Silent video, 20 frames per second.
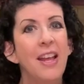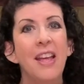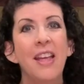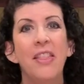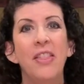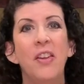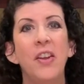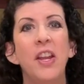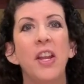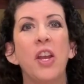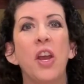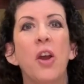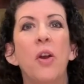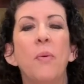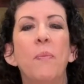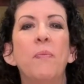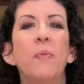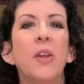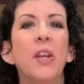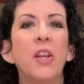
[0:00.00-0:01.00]
There you
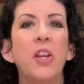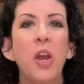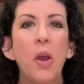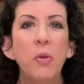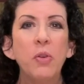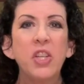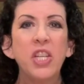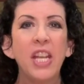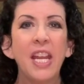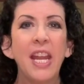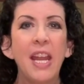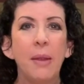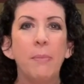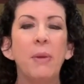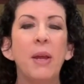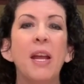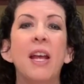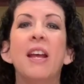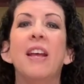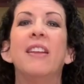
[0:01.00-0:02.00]
go. Go team.
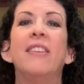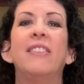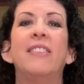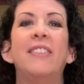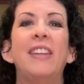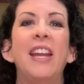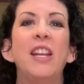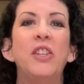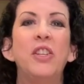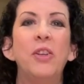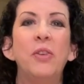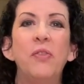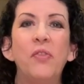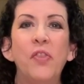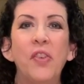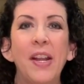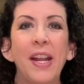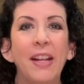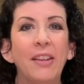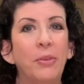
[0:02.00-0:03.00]
Stay tuned
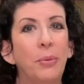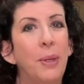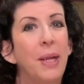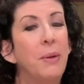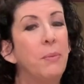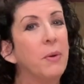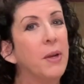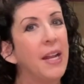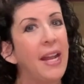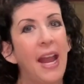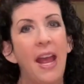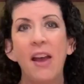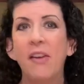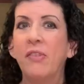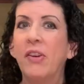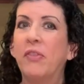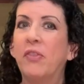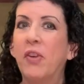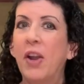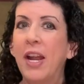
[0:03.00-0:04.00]
for next week. We're going to have
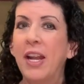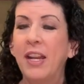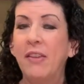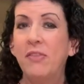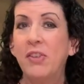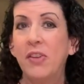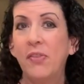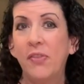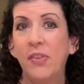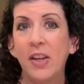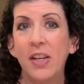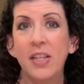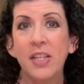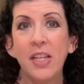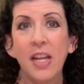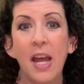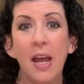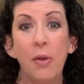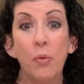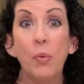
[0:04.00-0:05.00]
a variety of different
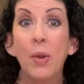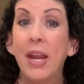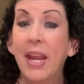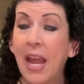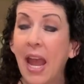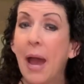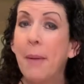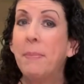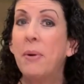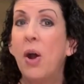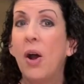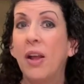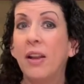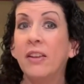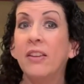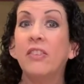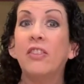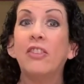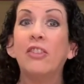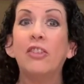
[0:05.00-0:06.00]
recap
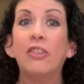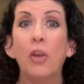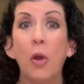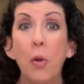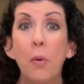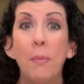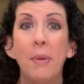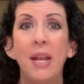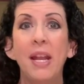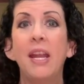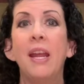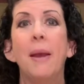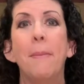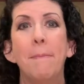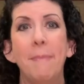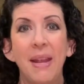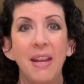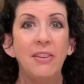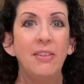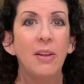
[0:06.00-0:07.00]
on so many
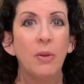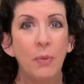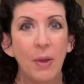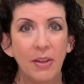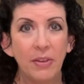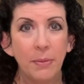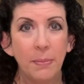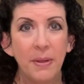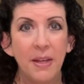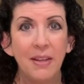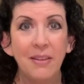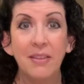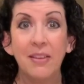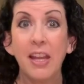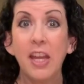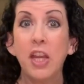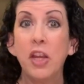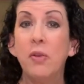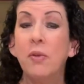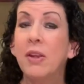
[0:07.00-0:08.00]
amazing recipes
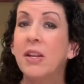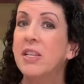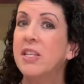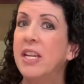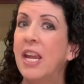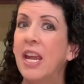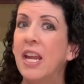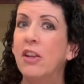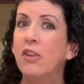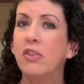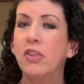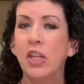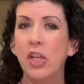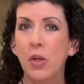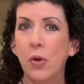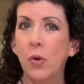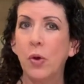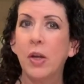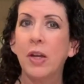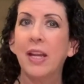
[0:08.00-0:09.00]
that you can take to
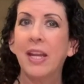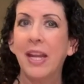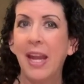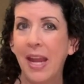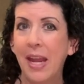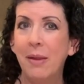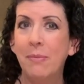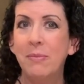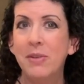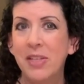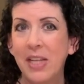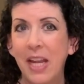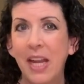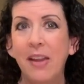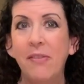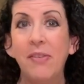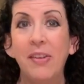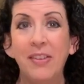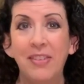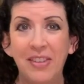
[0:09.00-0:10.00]
your game
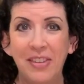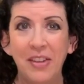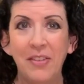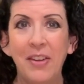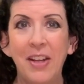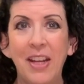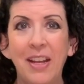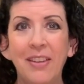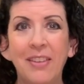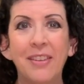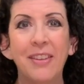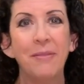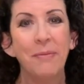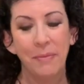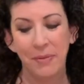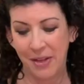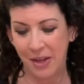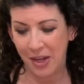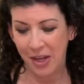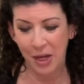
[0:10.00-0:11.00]
day festivities.
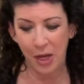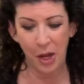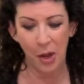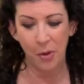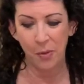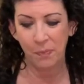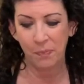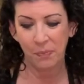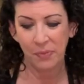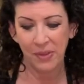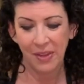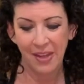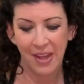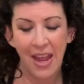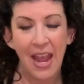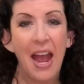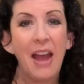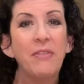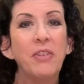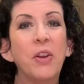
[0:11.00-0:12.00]
There you go.
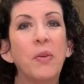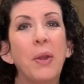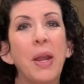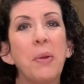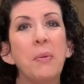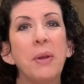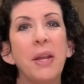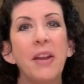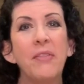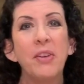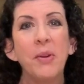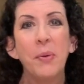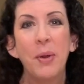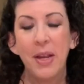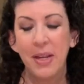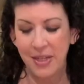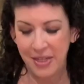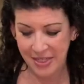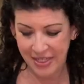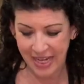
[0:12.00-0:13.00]
Have a great one,
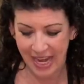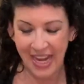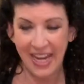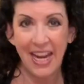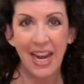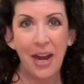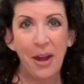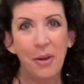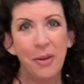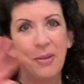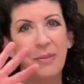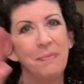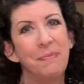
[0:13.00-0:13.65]
everyone. Take care.